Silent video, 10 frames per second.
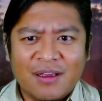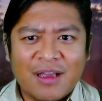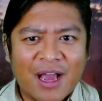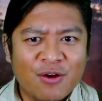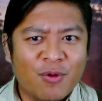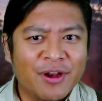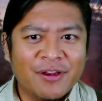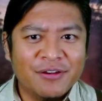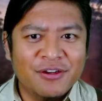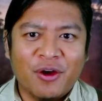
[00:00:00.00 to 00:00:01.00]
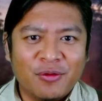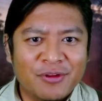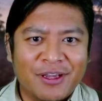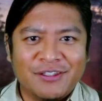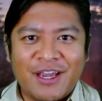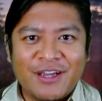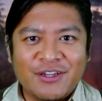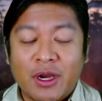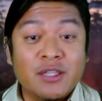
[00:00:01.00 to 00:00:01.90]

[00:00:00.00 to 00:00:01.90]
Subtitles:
I don't want to, exaggerate.